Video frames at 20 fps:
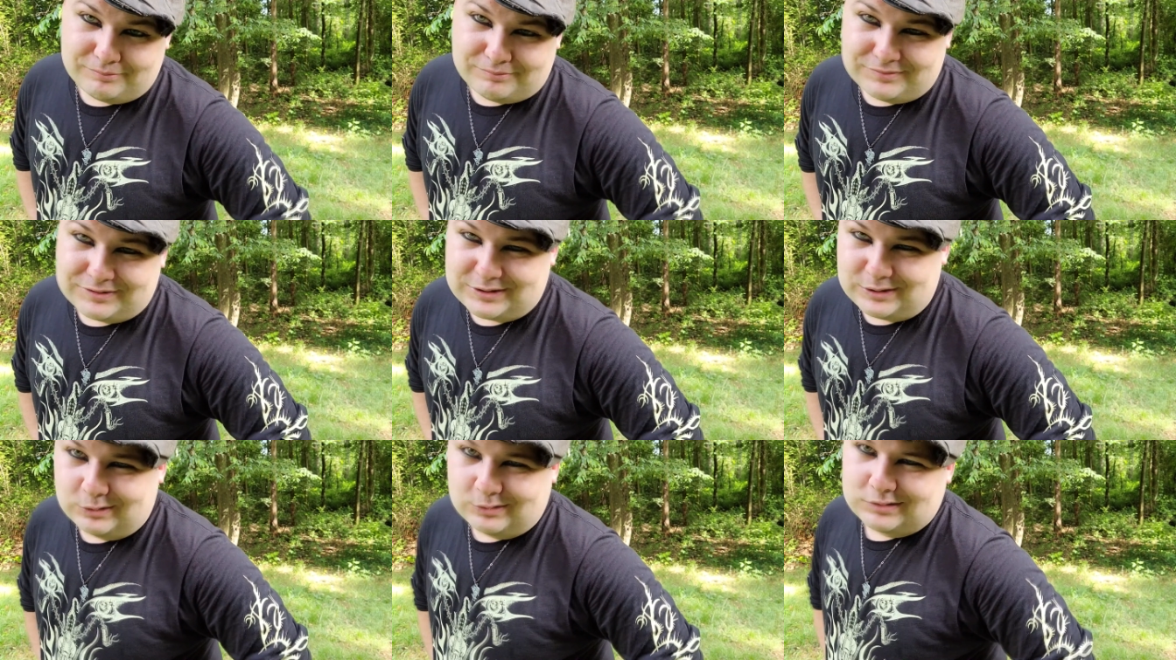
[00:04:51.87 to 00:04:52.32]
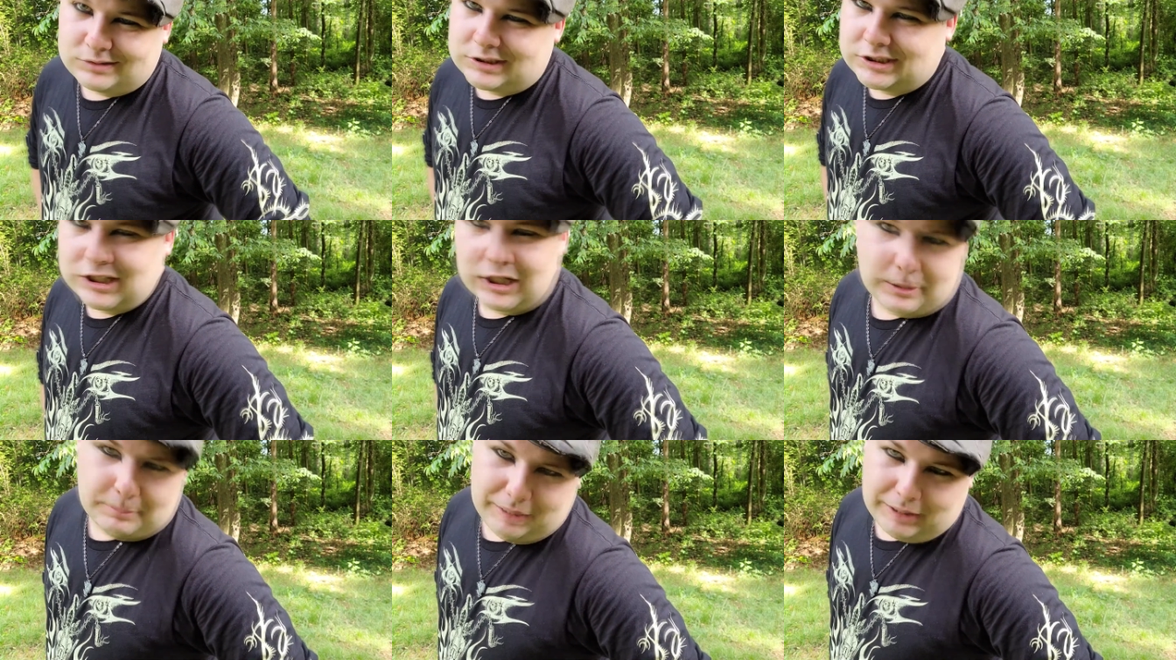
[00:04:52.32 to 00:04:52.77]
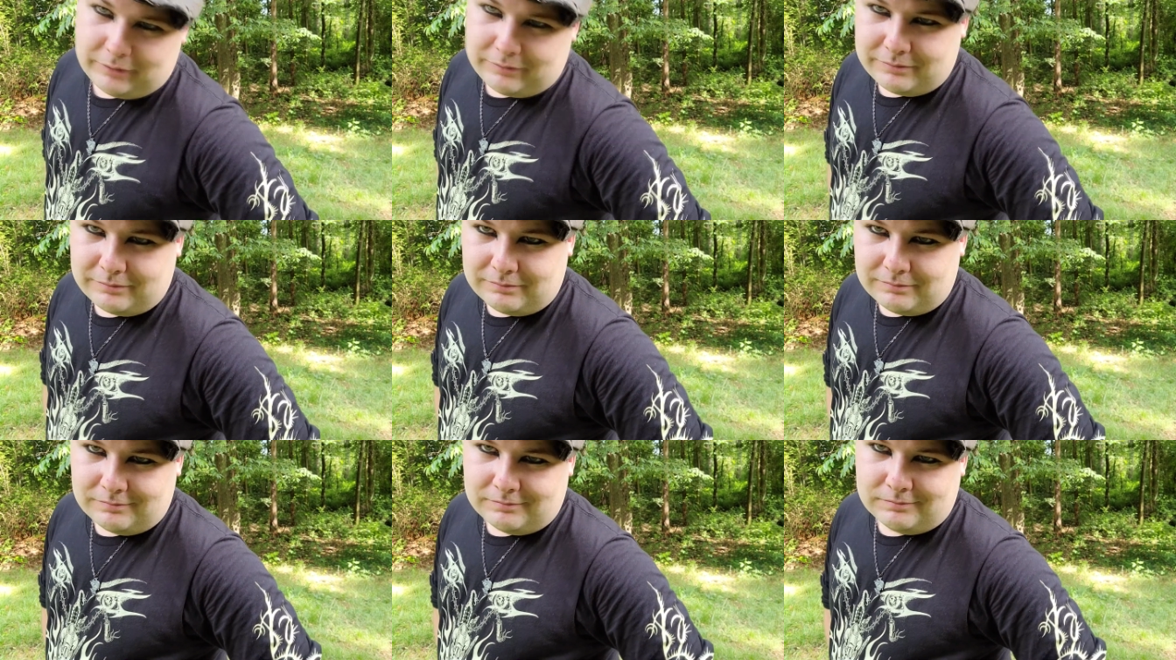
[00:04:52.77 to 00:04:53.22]
So check him out.
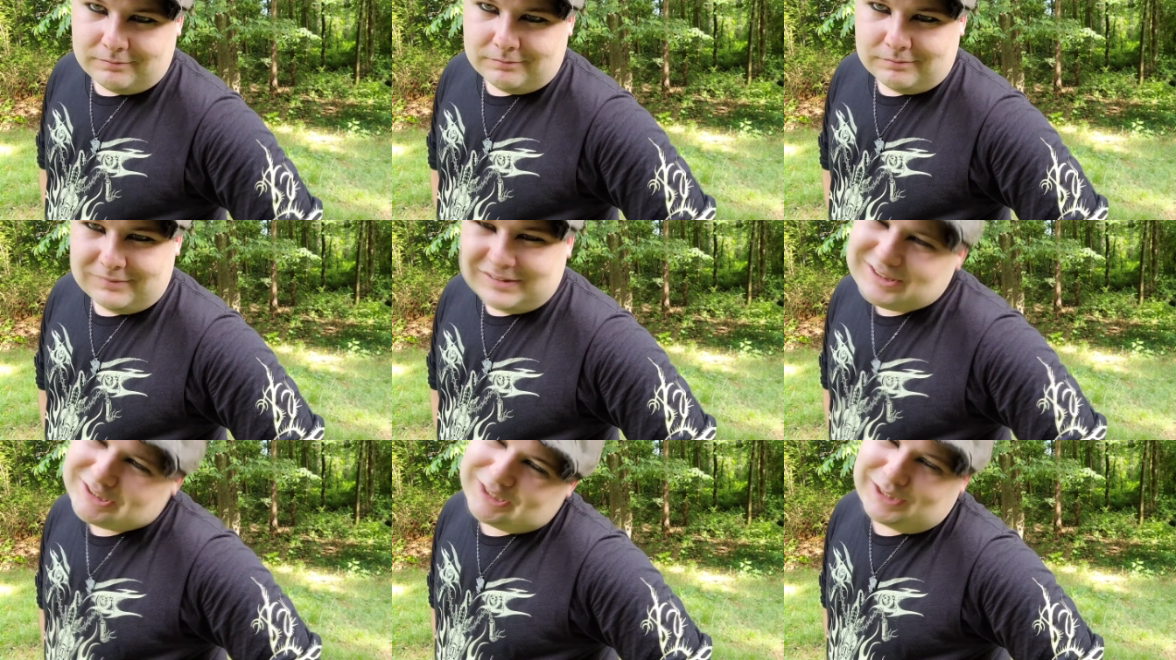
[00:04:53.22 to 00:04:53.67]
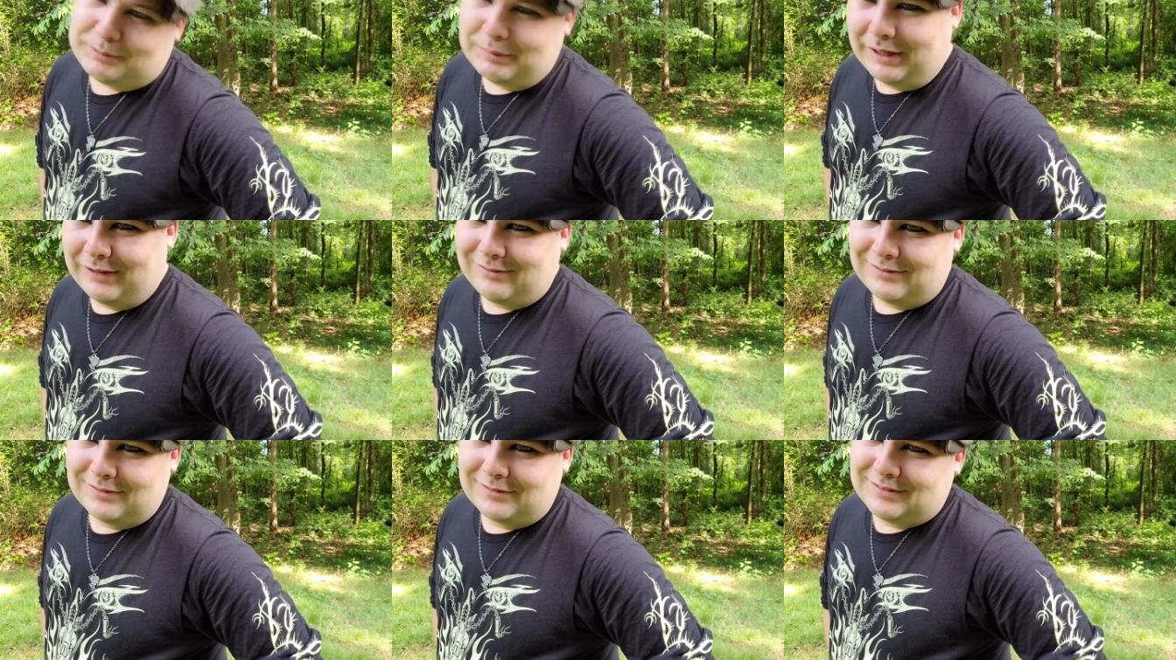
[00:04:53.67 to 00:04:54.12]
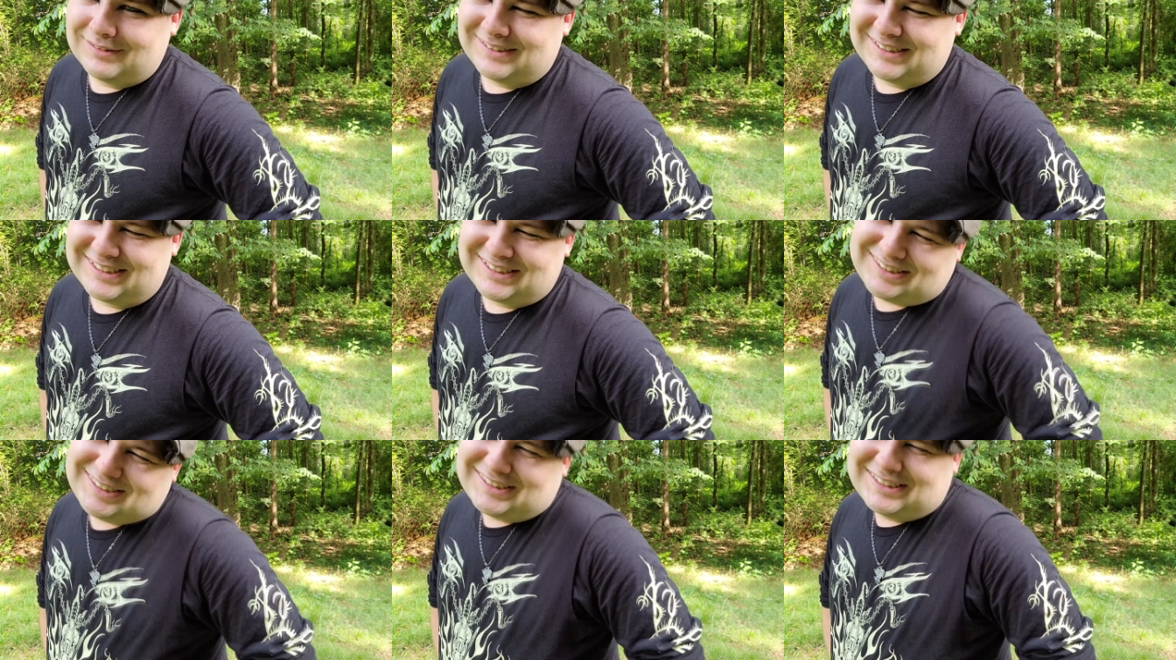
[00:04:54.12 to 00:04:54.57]
Check him out.
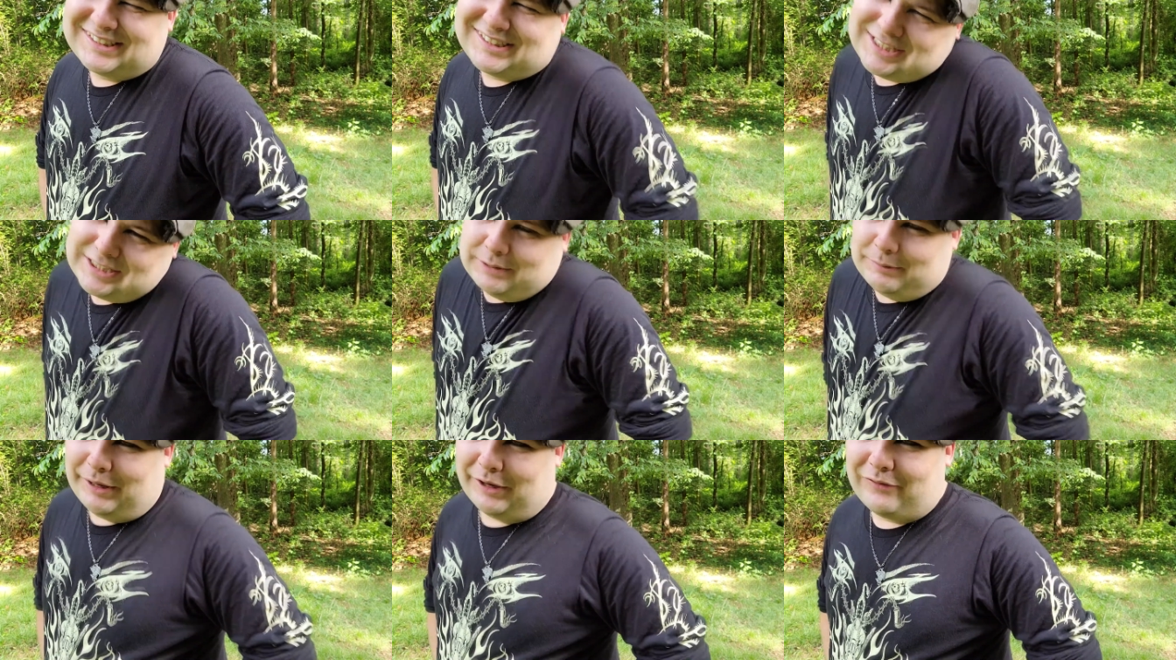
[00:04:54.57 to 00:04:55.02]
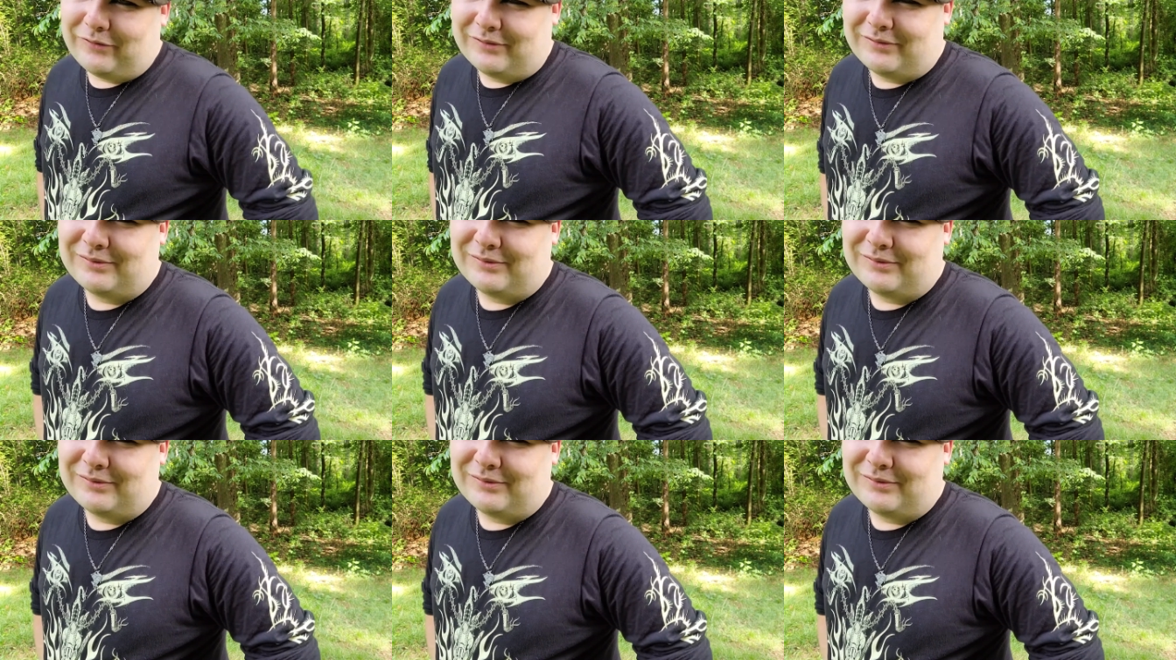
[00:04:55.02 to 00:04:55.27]
Just check him out.